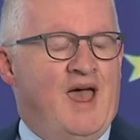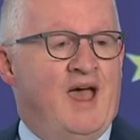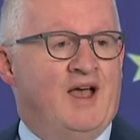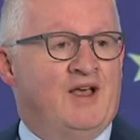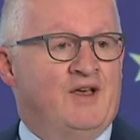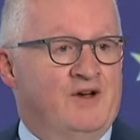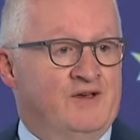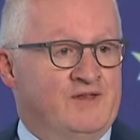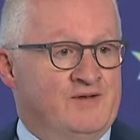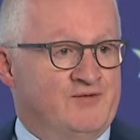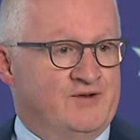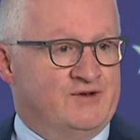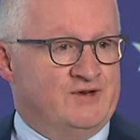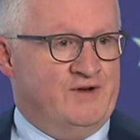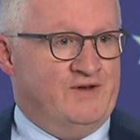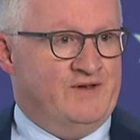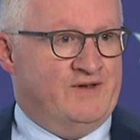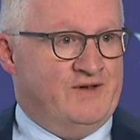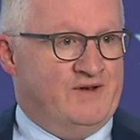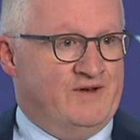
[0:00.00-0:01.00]
Goods
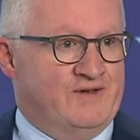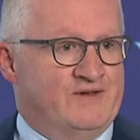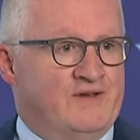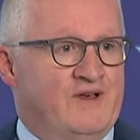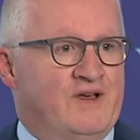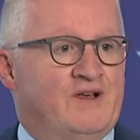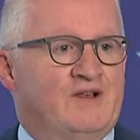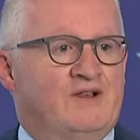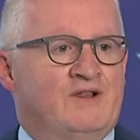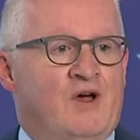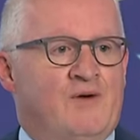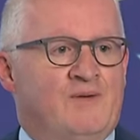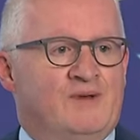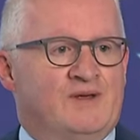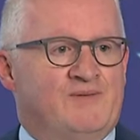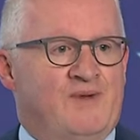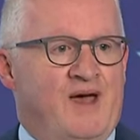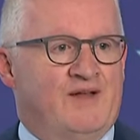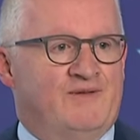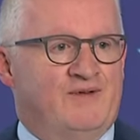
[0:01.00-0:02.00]
producers, global
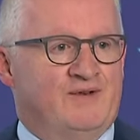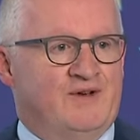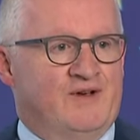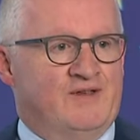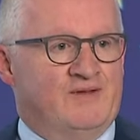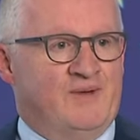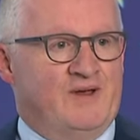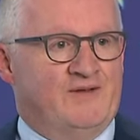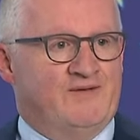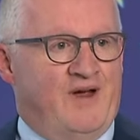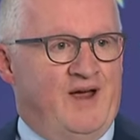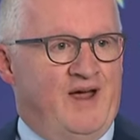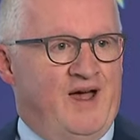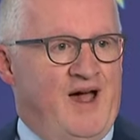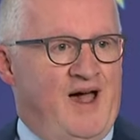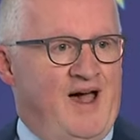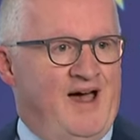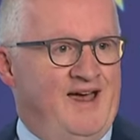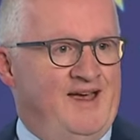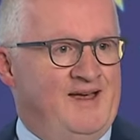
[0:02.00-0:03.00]
demand for goods being very
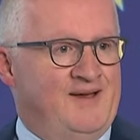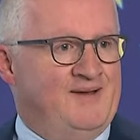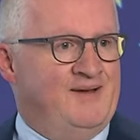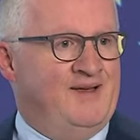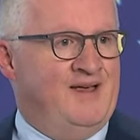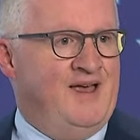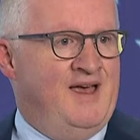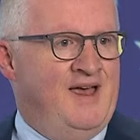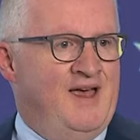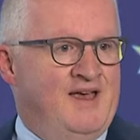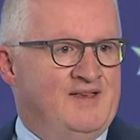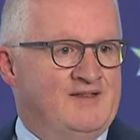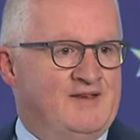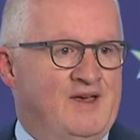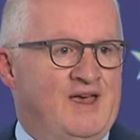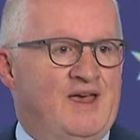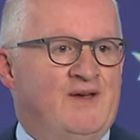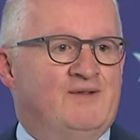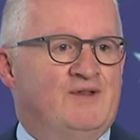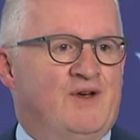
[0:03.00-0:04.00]
high, so
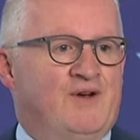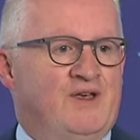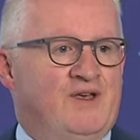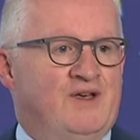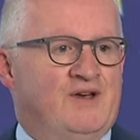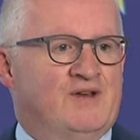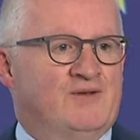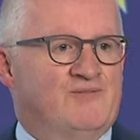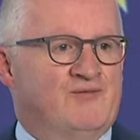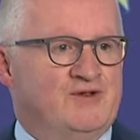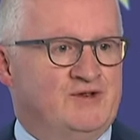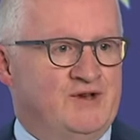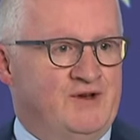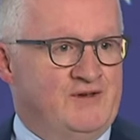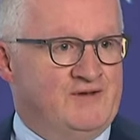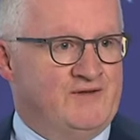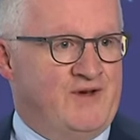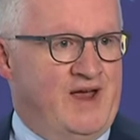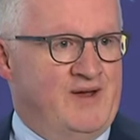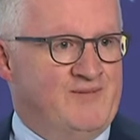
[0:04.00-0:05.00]
even though you couldn't
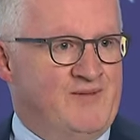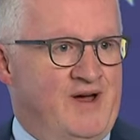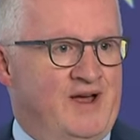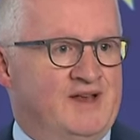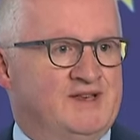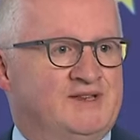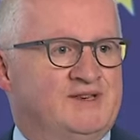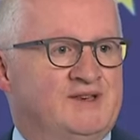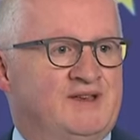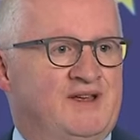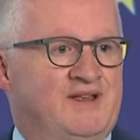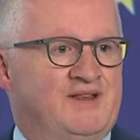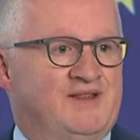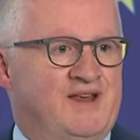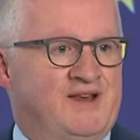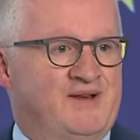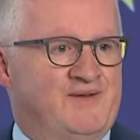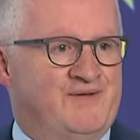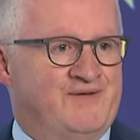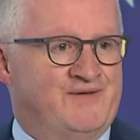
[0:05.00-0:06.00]
produce very much,
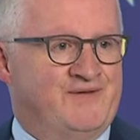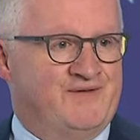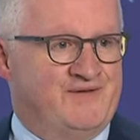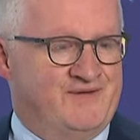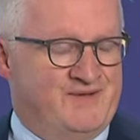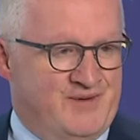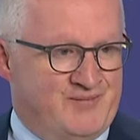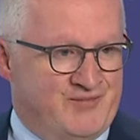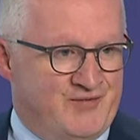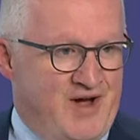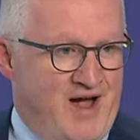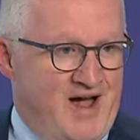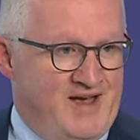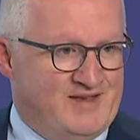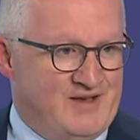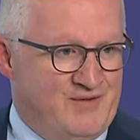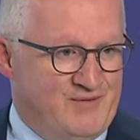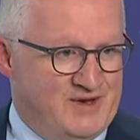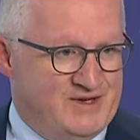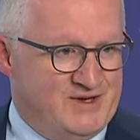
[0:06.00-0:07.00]
the
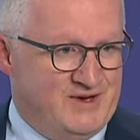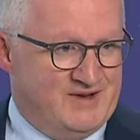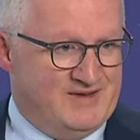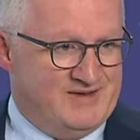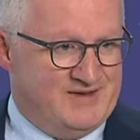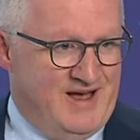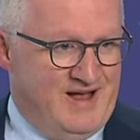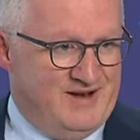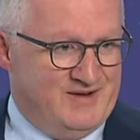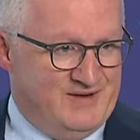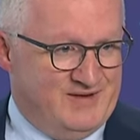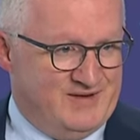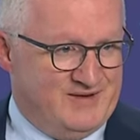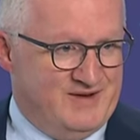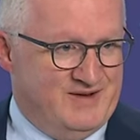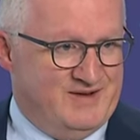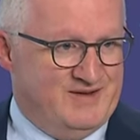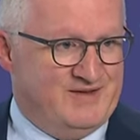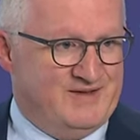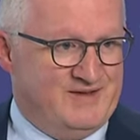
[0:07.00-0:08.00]
price at which you could sell those
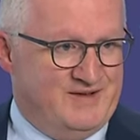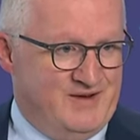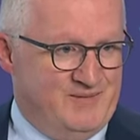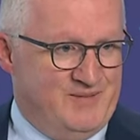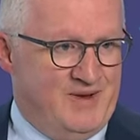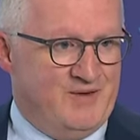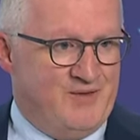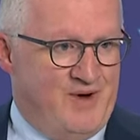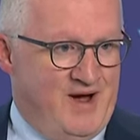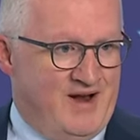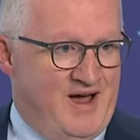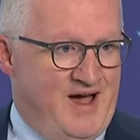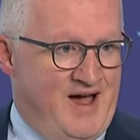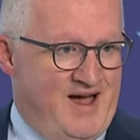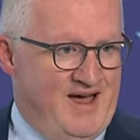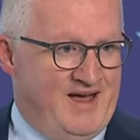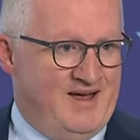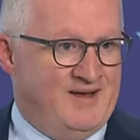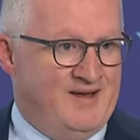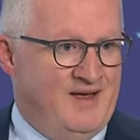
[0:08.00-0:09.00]
goods could be quite high.